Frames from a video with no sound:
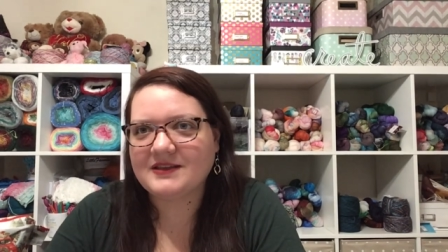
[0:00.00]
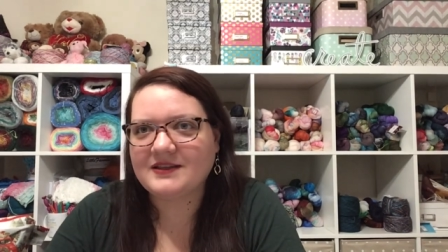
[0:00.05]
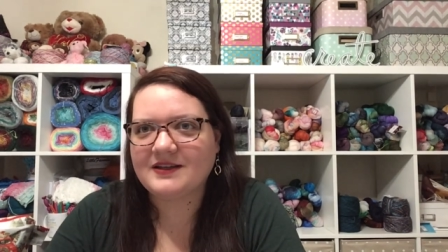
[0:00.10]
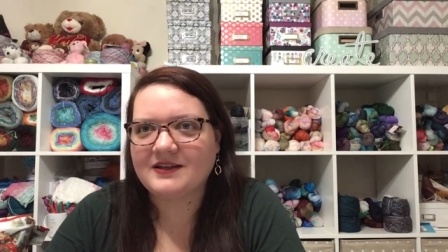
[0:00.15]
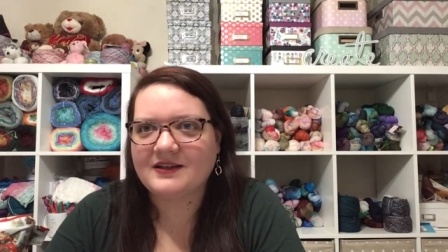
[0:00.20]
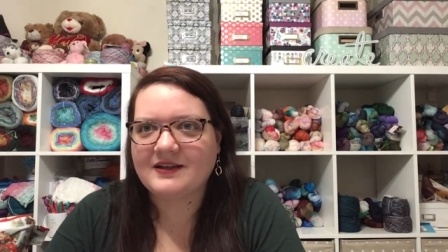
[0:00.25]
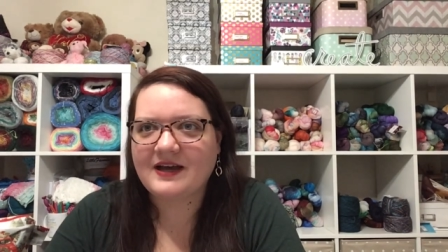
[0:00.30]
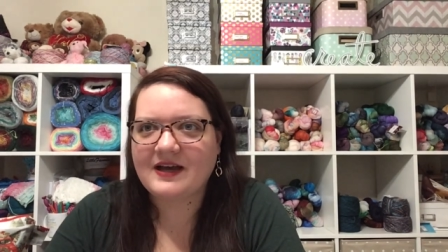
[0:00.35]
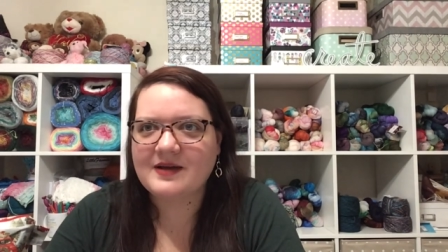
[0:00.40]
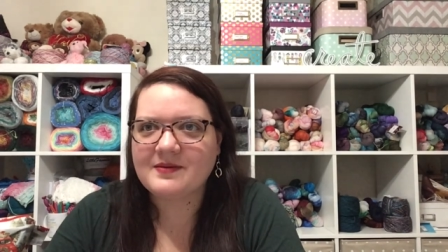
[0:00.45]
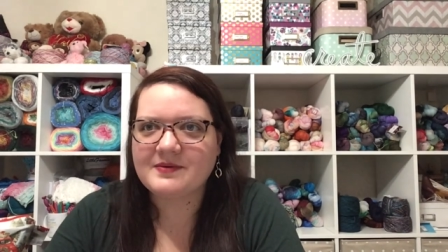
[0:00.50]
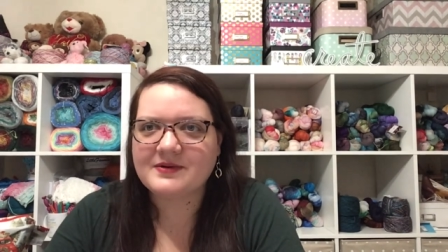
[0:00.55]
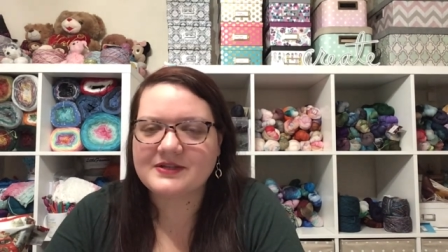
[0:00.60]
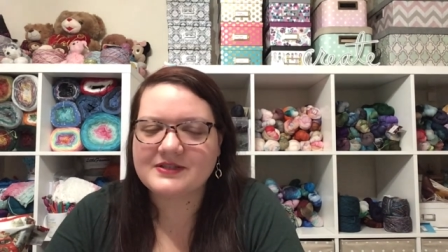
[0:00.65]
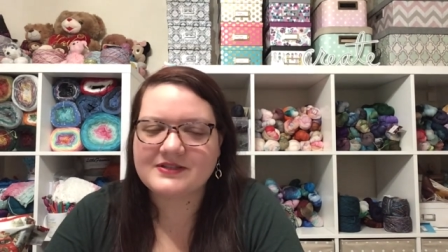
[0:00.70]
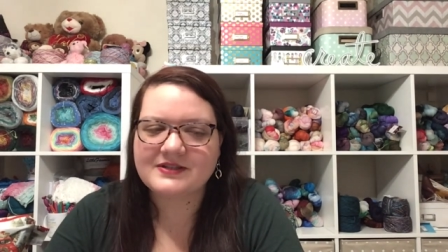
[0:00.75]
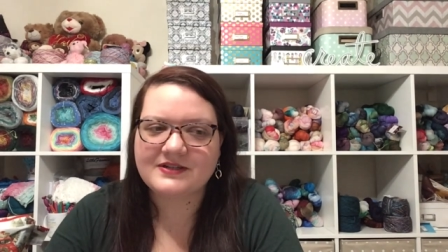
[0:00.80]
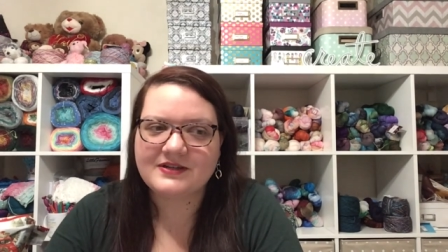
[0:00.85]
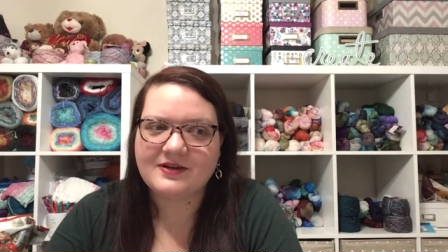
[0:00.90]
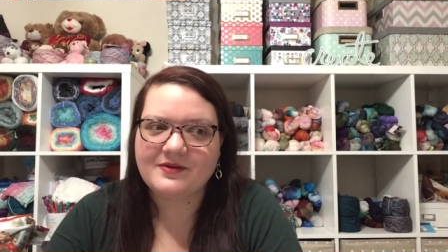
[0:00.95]
The libraries
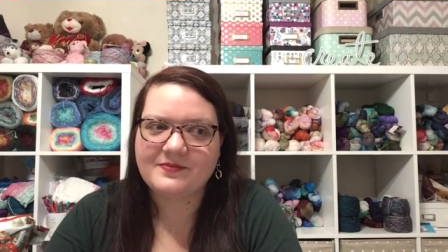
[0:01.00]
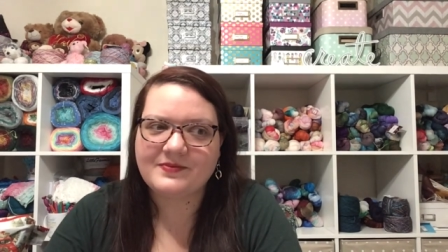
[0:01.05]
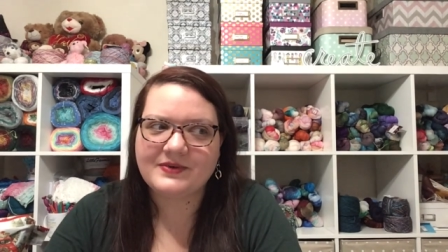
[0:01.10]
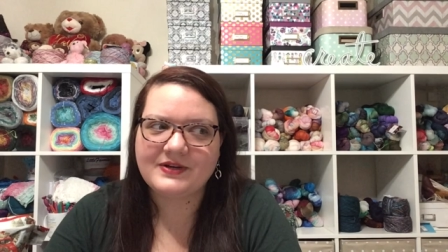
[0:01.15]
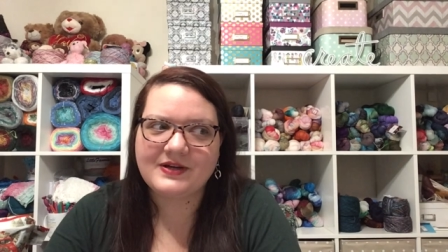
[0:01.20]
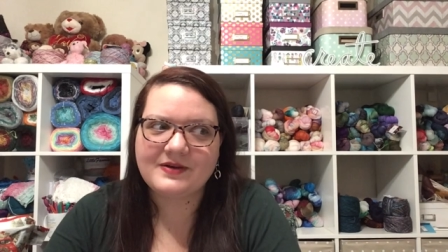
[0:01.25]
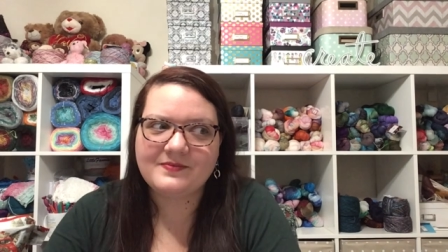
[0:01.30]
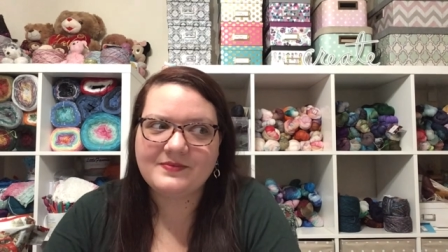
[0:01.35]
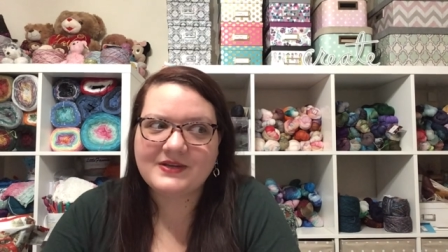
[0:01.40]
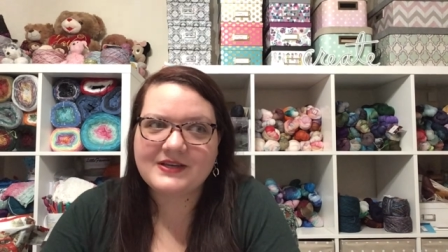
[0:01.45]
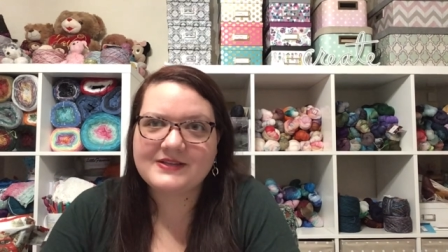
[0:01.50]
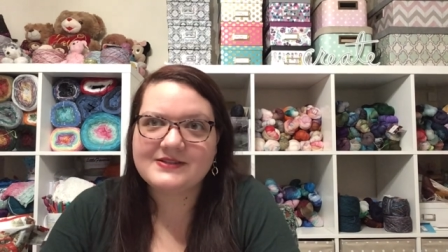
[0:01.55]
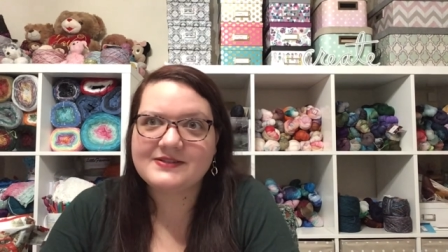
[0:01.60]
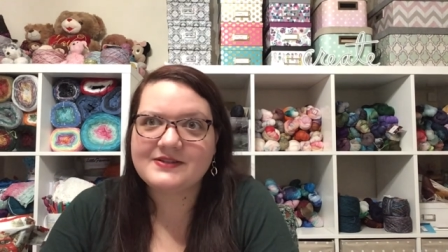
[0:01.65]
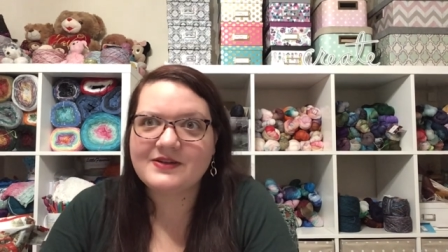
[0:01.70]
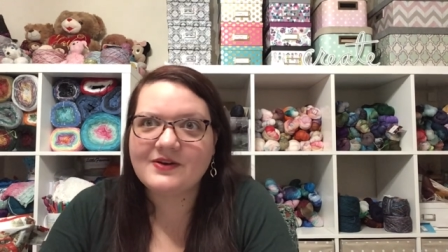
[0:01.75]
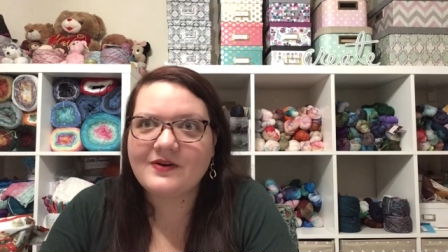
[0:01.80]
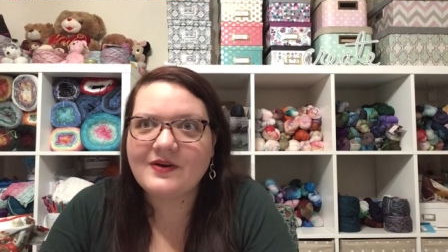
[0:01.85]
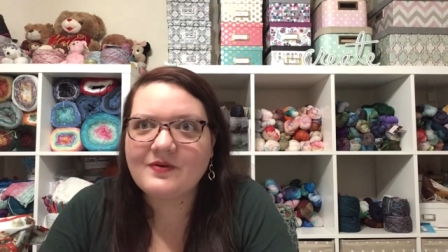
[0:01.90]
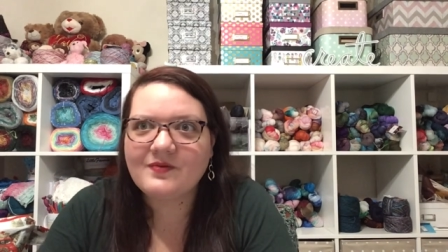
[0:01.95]
could open up because, you
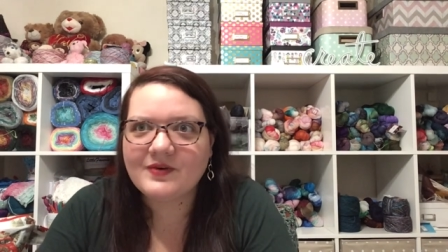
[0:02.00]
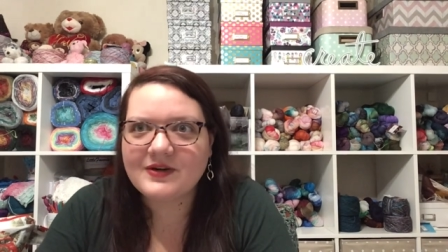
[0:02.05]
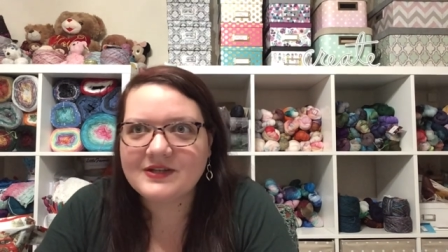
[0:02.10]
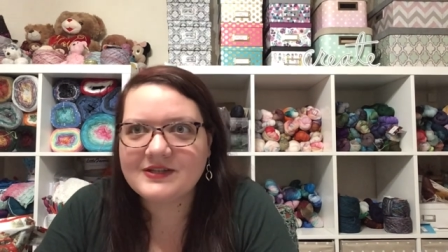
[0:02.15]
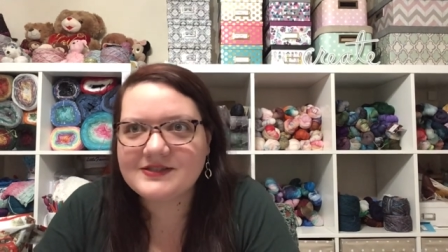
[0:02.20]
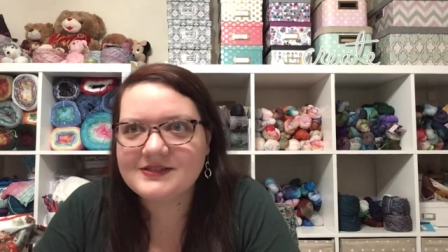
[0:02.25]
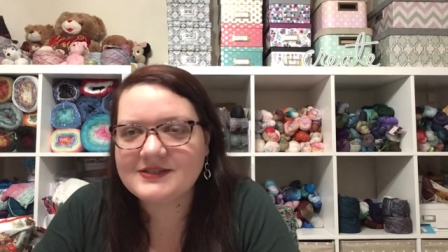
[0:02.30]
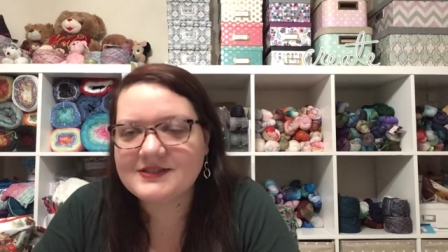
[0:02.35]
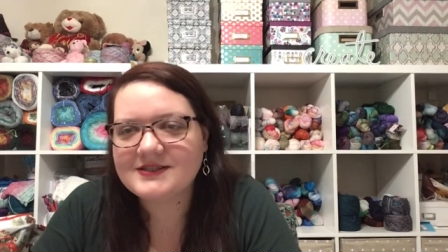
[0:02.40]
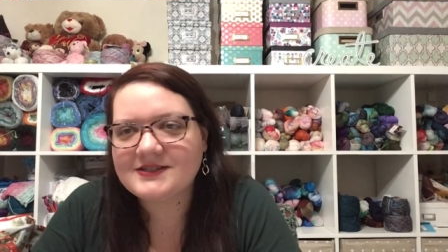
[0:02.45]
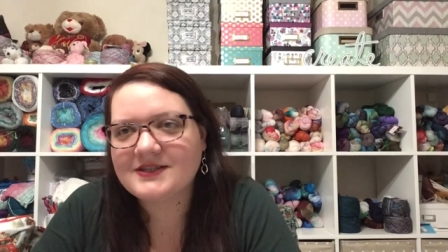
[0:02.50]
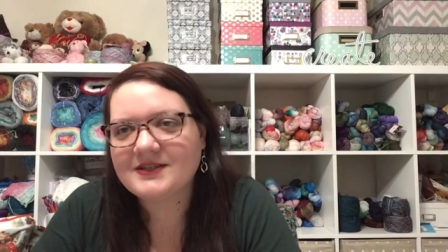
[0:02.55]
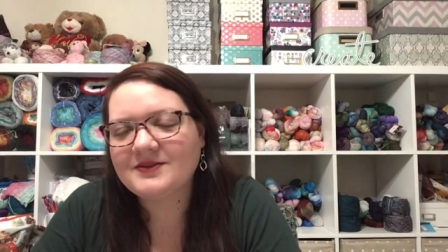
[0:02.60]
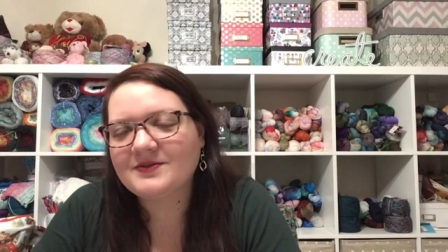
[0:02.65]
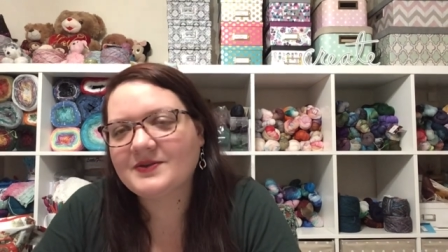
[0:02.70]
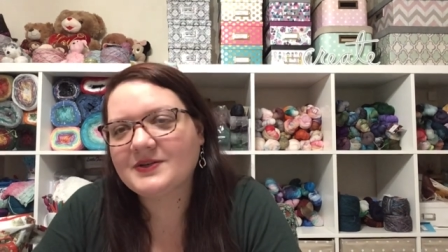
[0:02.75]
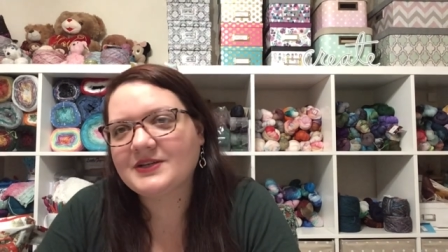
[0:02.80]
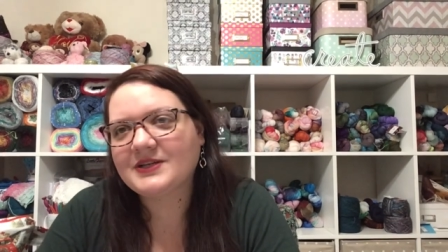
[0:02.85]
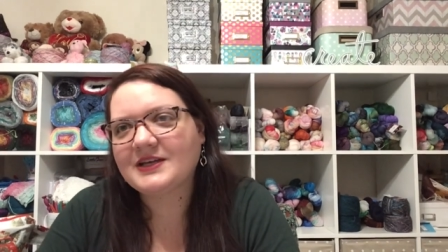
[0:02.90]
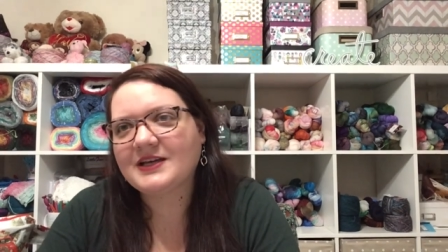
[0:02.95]
know, I wanted to start
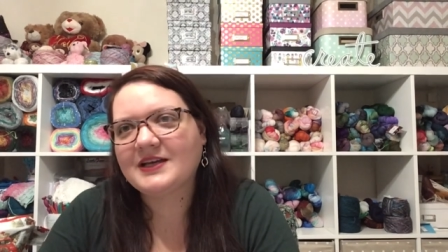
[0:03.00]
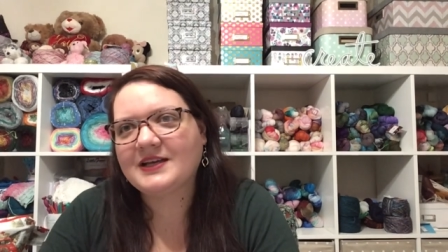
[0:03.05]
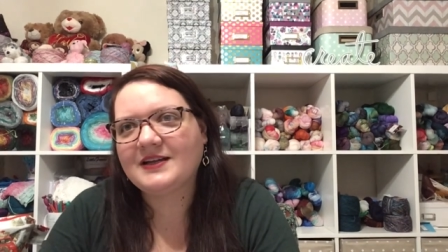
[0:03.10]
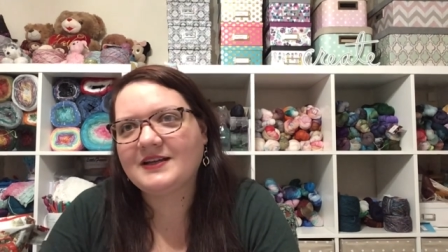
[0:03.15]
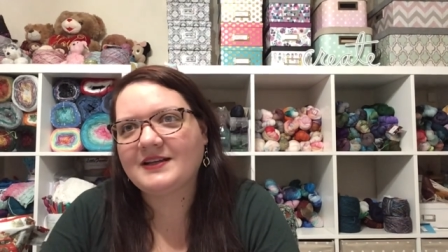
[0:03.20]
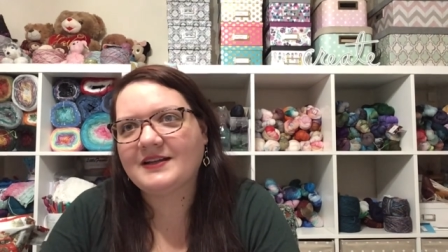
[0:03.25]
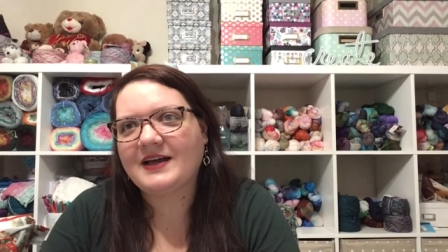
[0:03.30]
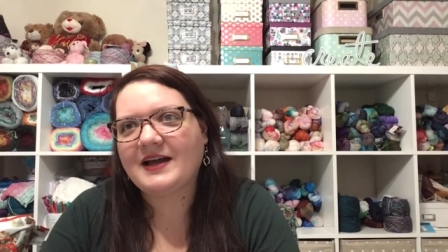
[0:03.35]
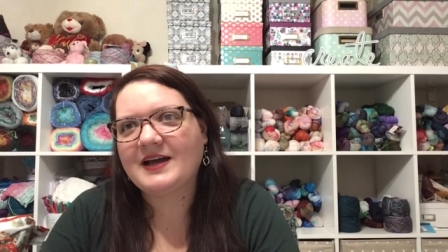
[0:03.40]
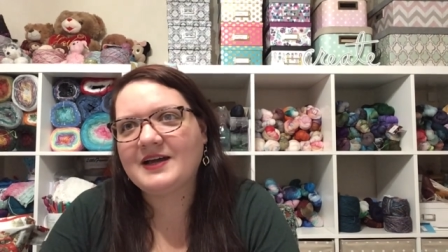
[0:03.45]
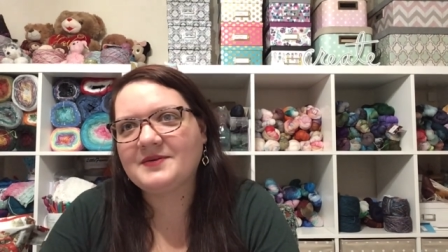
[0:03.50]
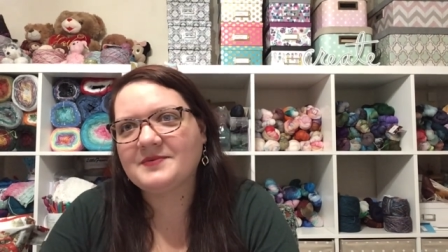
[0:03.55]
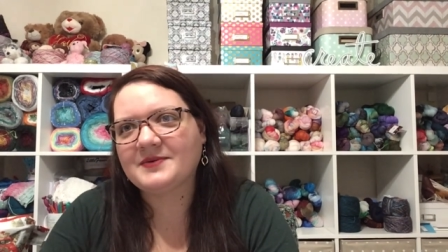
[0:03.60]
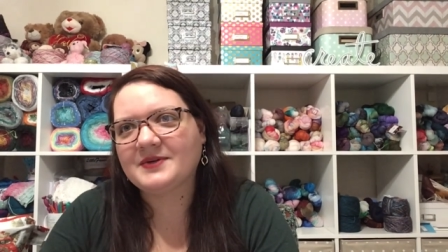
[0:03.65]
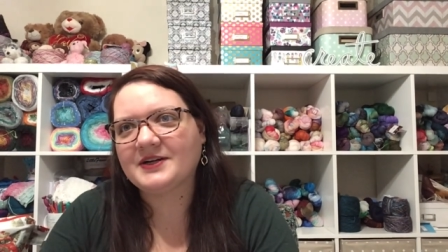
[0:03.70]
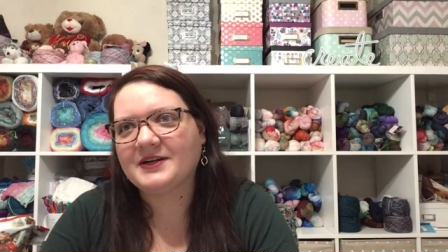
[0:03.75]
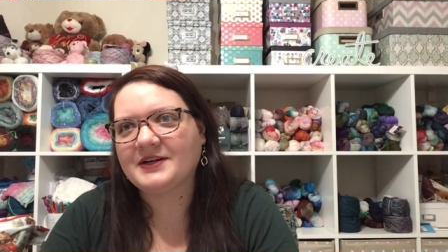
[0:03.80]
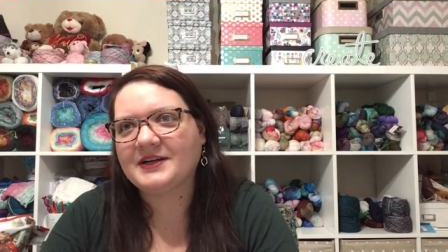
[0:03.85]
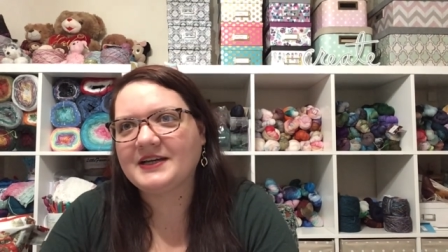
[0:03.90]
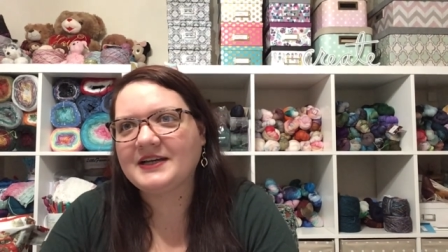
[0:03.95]
working in a
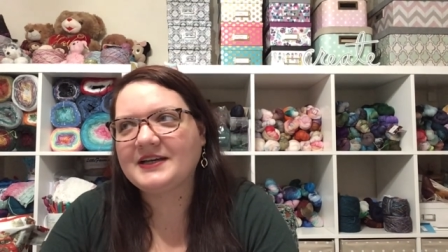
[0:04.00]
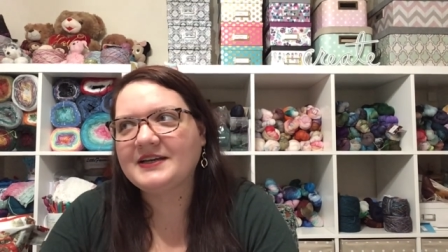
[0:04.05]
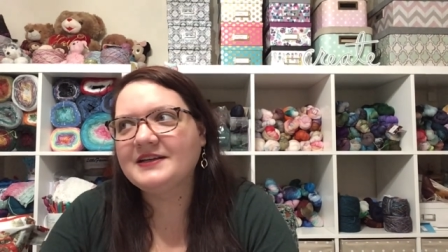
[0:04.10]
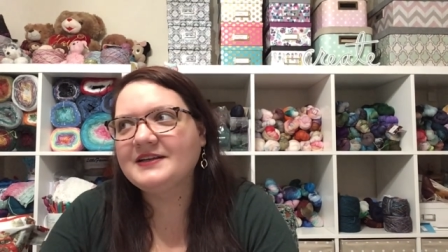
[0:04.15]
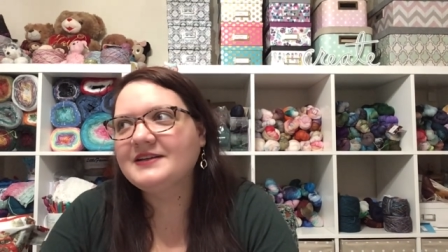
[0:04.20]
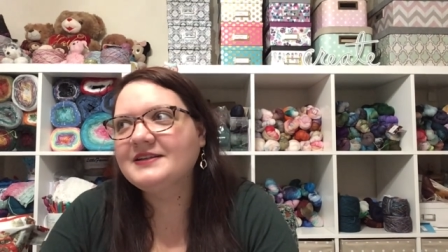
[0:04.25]
library.